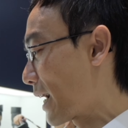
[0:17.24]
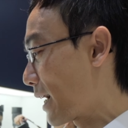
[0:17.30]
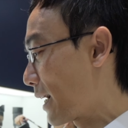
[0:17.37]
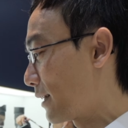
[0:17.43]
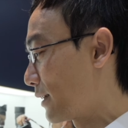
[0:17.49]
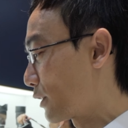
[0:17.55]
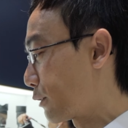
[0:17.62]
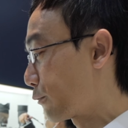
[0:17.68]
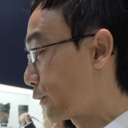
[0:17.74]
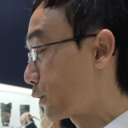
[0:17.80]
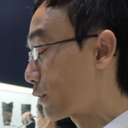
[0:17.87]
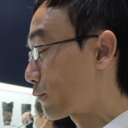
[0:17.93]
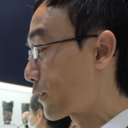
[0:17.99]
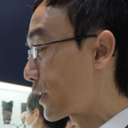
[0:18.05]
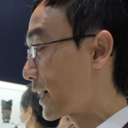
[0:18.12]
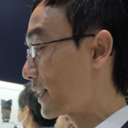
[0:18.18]
And the
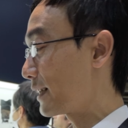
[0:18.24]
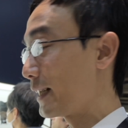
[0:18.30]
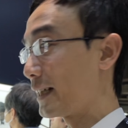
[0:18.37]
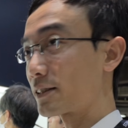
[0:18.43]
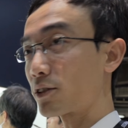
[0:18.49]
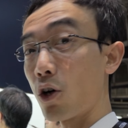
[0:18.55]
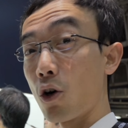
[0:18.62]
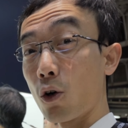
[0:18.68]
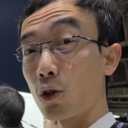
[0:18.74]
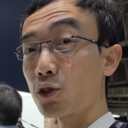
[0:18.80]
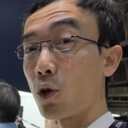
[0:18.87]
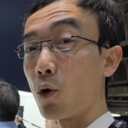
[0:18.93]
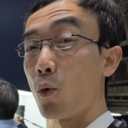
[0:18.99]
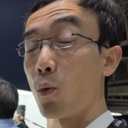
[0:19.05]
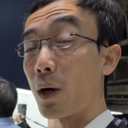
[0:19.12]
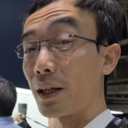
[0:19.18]
filter thread is
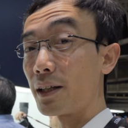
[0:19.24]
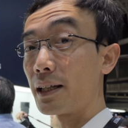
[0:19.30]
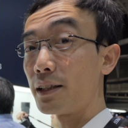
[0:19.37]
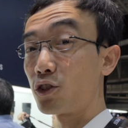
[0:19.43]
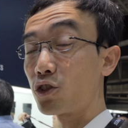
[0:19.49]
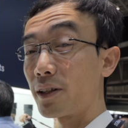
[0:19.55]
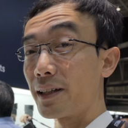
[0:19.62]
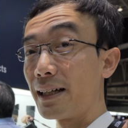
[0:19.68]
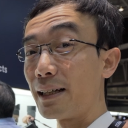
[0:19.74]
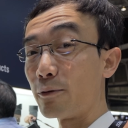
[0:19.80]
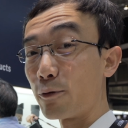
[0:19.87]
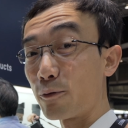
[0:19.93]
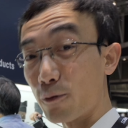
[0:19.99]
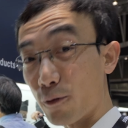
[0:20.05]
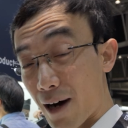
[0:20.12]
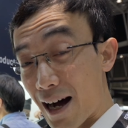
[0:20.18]
also
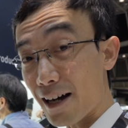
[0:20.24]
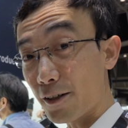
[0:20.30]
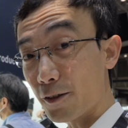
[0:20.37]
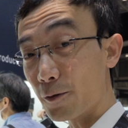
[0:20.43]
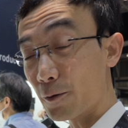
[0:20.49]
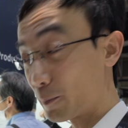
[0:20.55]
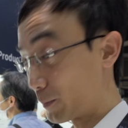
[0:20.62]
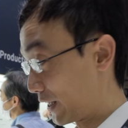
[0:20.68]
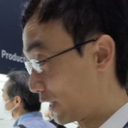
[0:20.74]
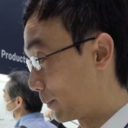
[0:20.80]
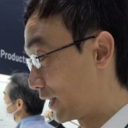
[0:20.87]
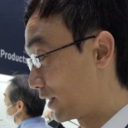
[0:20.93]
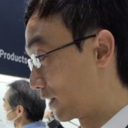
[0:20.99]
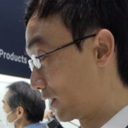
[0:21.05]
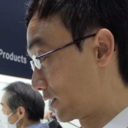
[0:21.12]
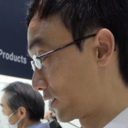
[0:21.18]

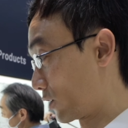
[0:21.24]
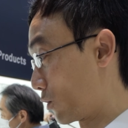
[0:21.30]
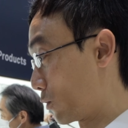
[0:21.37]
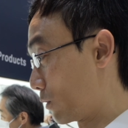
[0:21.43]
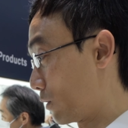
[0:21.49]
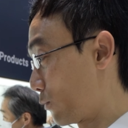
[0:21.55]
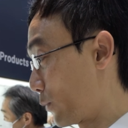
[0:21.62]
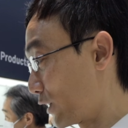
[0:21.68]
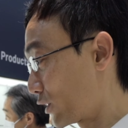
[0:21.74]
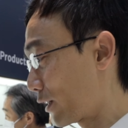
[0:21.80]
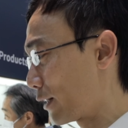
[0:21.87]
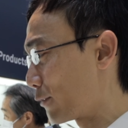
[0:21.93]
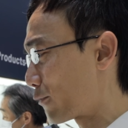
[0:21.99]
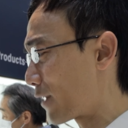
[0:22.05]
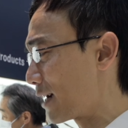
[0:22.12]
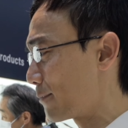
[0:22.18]
105mm. So
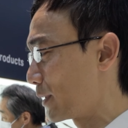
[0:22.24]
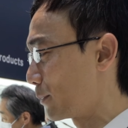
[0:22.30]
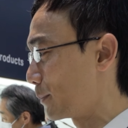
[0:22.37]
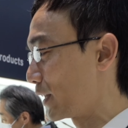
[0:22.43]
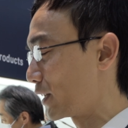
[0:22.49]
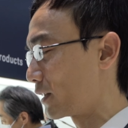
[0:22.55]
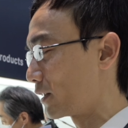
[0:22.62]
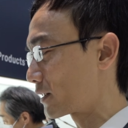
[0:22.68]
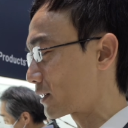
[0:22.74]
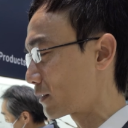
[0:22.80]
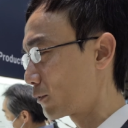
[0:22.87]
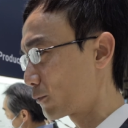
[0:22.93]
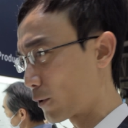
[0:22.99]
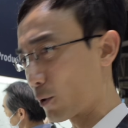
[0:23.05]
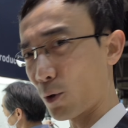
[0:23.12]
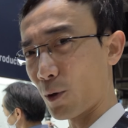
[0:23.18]
105mm
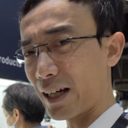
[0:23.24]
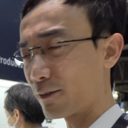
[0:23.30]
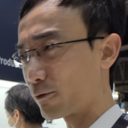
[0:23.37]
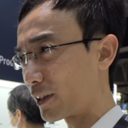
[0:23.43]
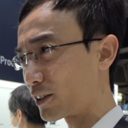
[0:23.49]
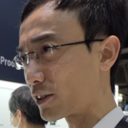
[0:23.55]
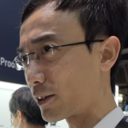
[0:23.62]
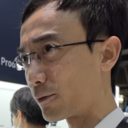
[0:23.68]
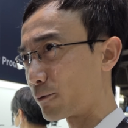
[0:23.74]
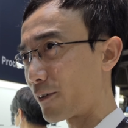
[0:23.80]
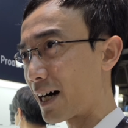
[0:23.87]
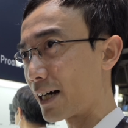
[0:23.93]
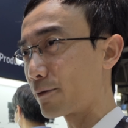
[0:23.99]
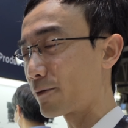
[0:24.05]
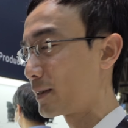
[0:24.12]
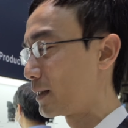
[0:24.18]
focal length,
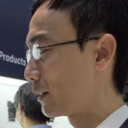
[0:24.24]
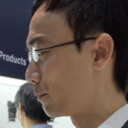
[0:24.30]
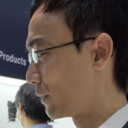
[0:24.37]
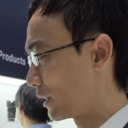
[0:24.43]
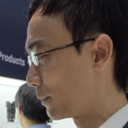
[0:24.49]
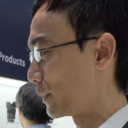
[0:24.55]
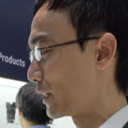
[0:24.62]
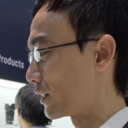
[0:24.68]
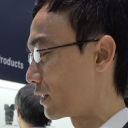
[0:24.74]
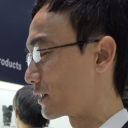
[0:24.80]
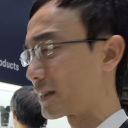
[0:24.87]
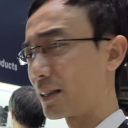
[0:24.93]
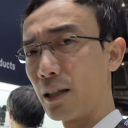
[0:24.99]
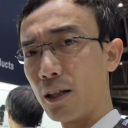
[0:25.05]
105mm